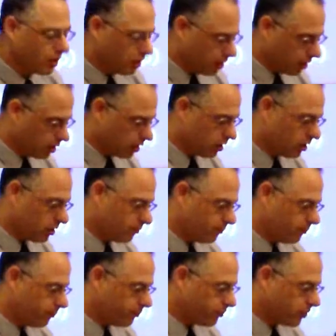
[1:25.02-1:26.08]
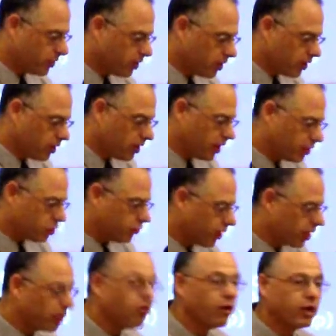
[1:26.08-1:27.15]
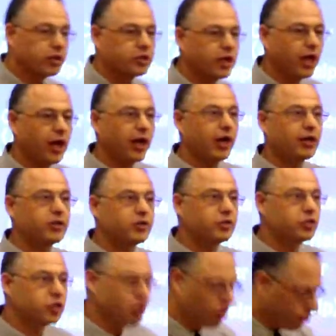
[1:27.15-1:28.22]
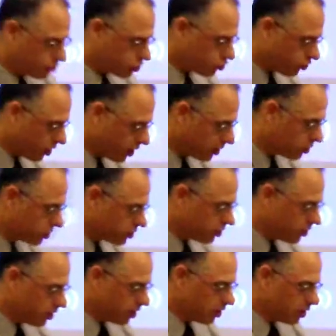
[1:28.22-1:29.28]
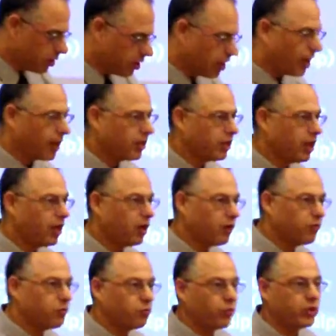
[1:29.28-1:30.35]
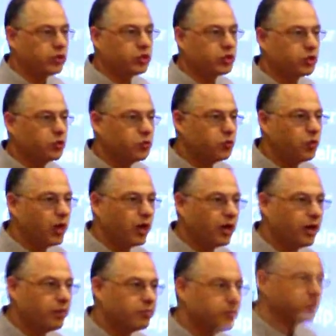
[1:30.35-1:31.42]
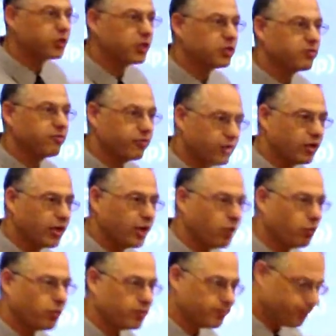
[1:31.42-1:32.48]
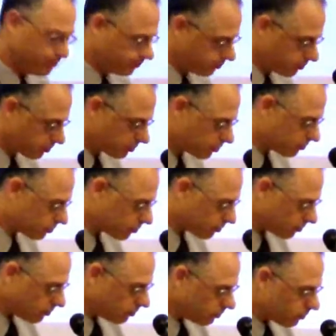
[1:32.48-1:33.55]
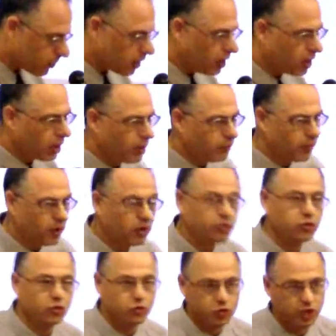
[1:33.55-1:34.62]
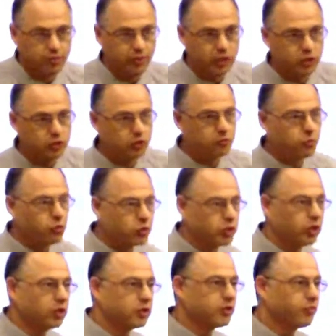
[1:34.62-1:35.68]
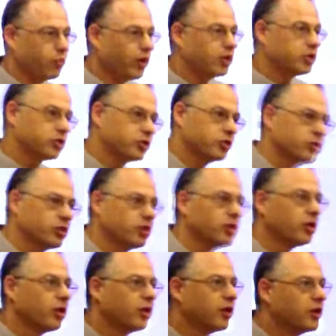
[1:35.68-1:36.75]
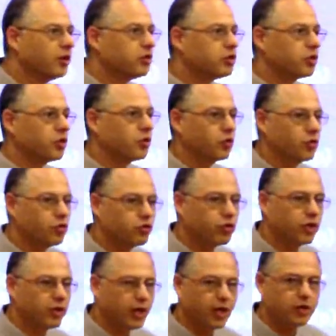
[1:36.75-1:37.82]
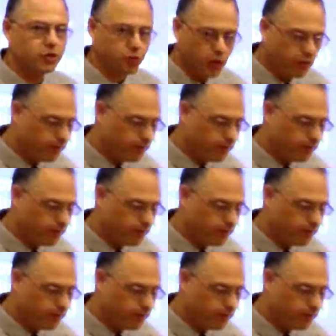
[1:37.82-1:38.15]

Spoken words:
How to recognise and self-treat, and when to seek some further help. And I'll also mention some alternative ways to treat that as well.